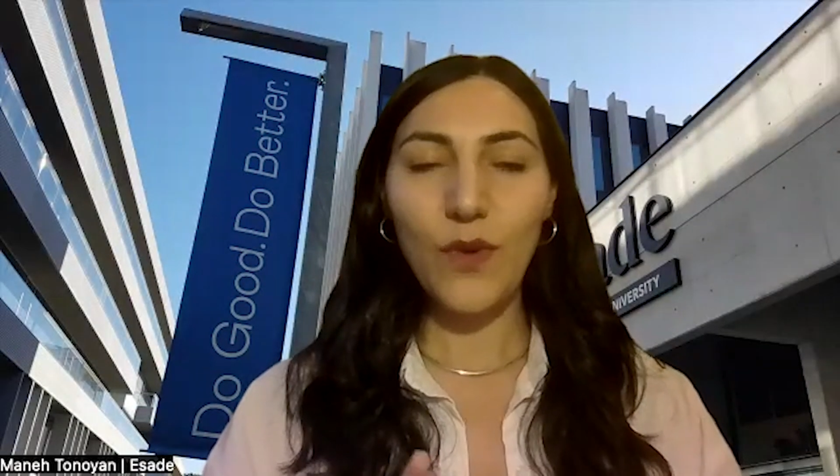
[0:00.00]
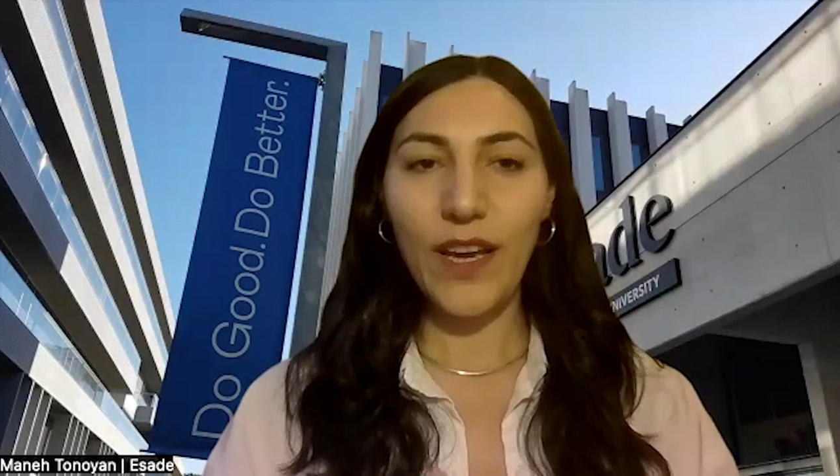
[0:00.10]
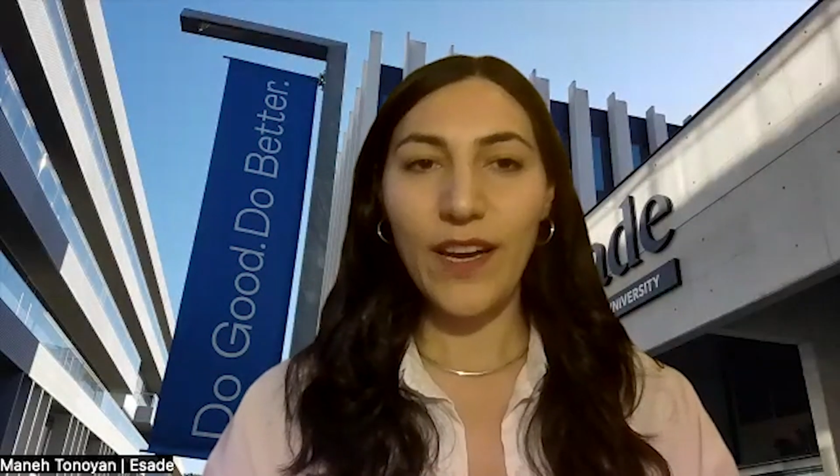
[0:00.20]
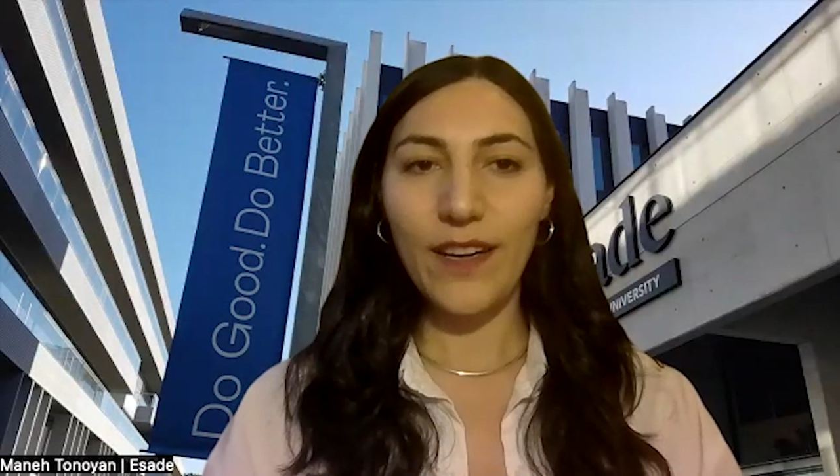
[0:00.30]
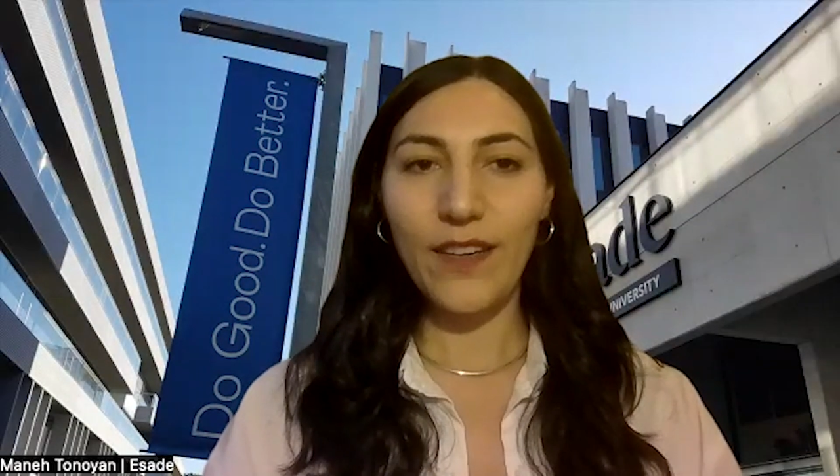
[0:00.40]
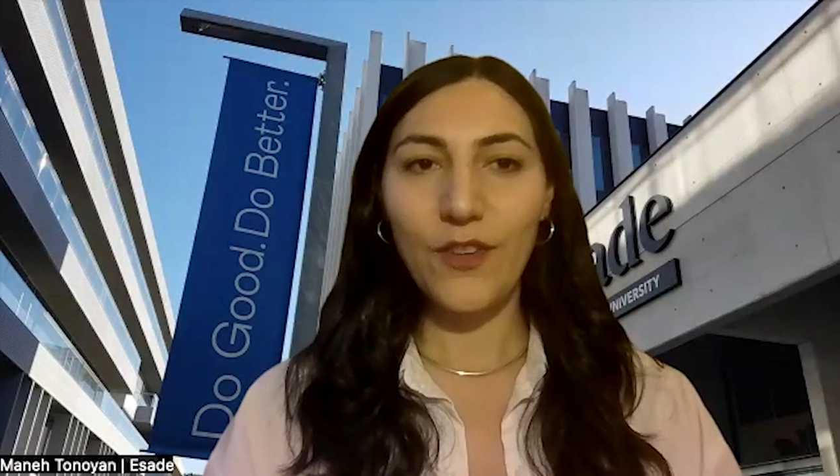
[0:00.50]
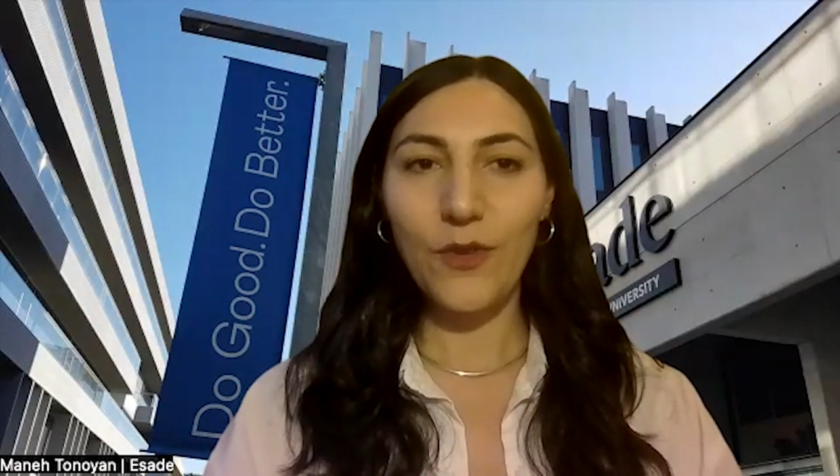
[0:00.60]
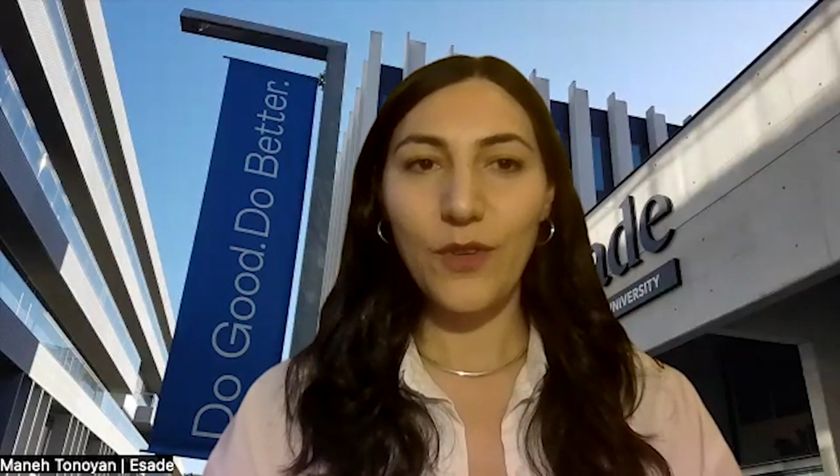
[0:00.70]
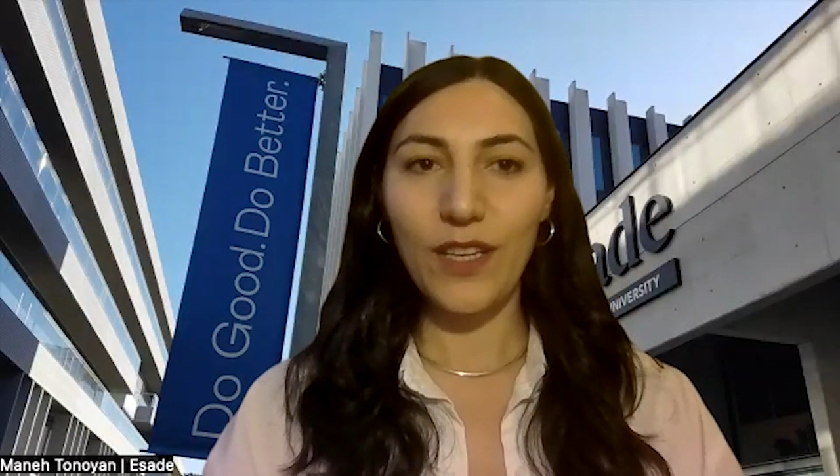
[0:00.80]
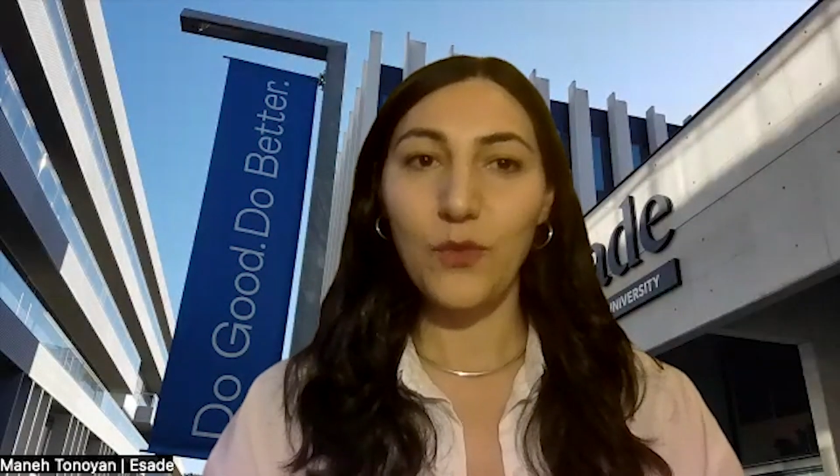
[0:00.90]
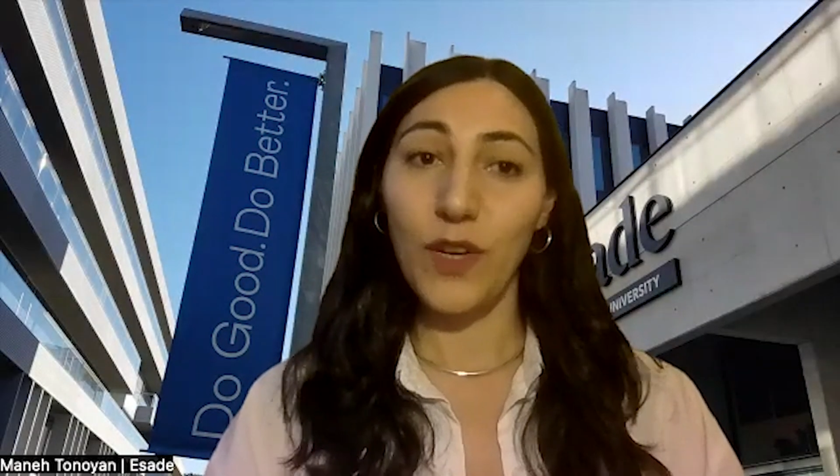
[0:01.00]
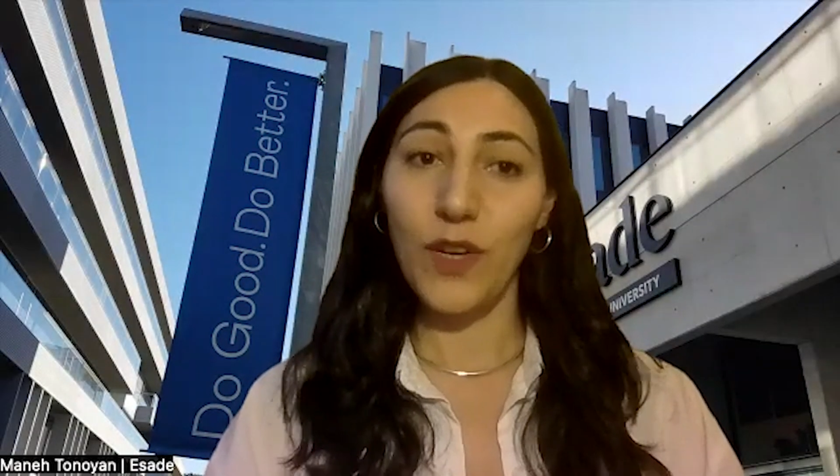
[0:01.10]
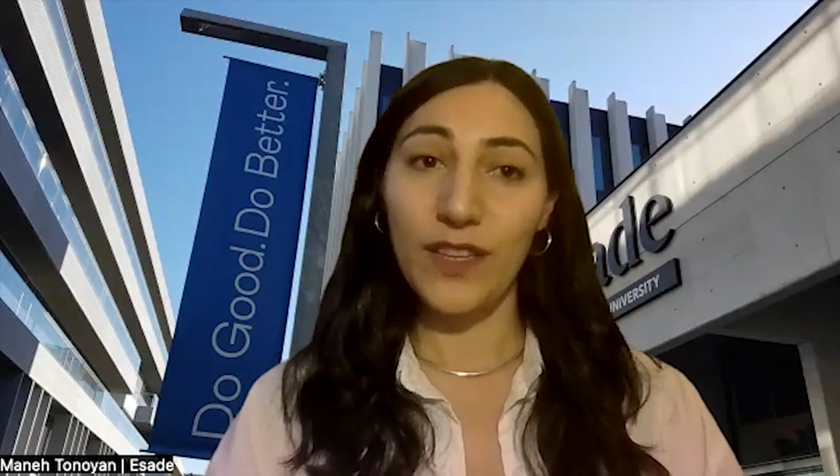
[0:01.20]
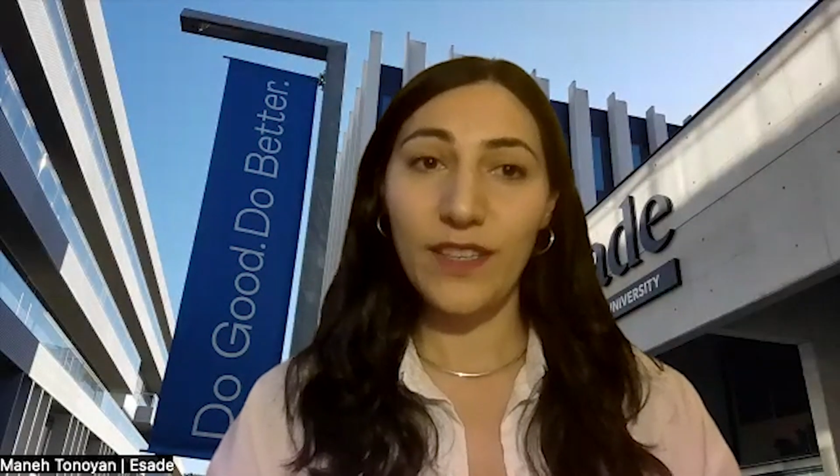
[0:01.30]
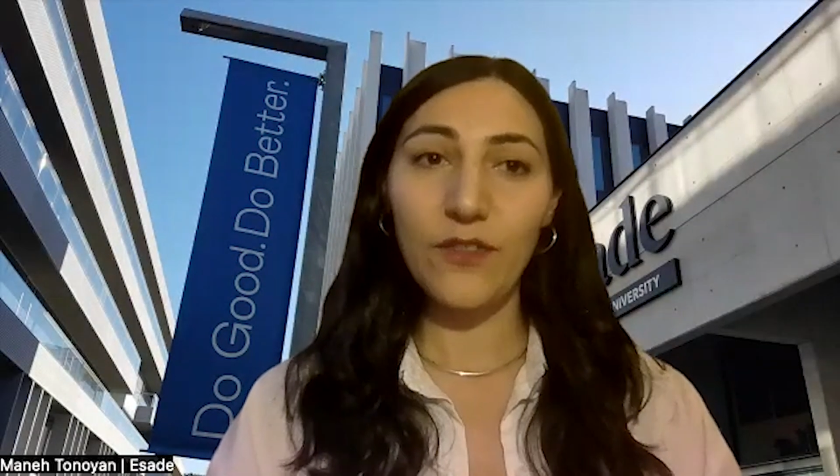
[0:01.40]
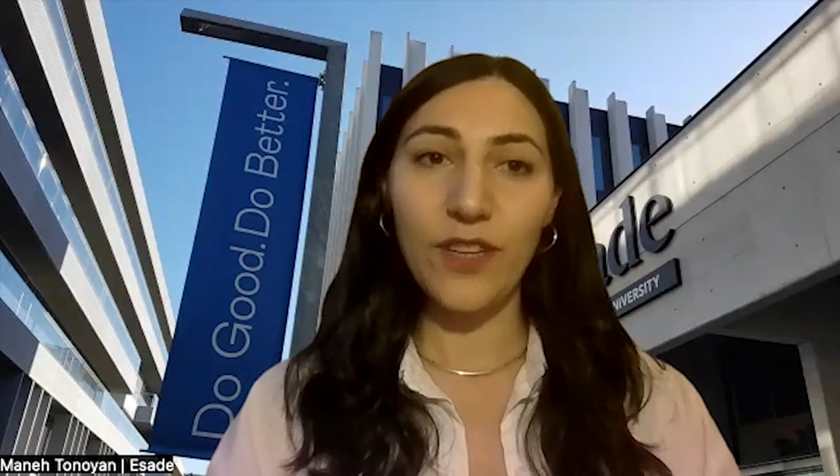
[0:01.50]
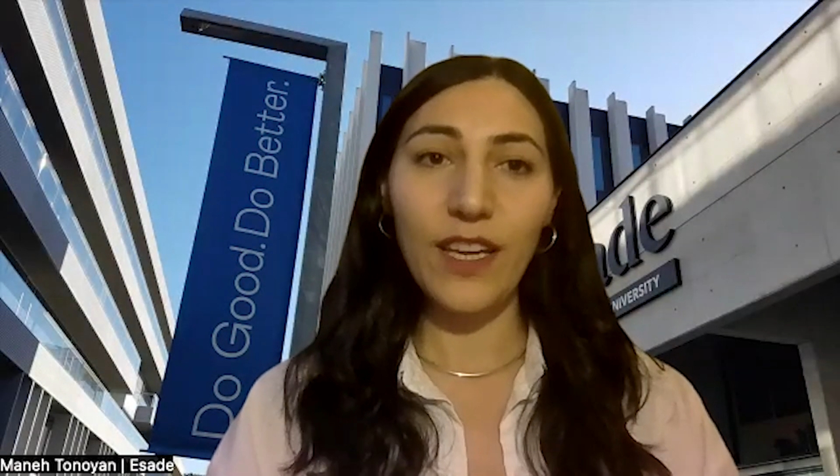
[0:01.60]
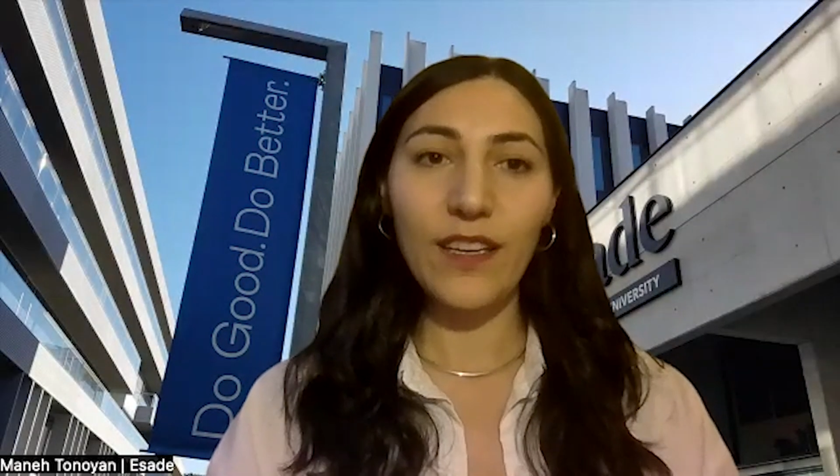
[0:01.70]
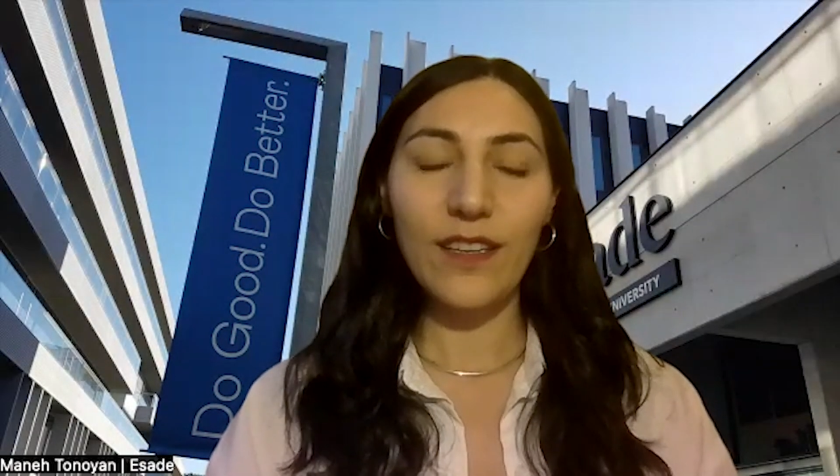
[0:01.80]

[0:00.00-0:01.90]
where you get one degree,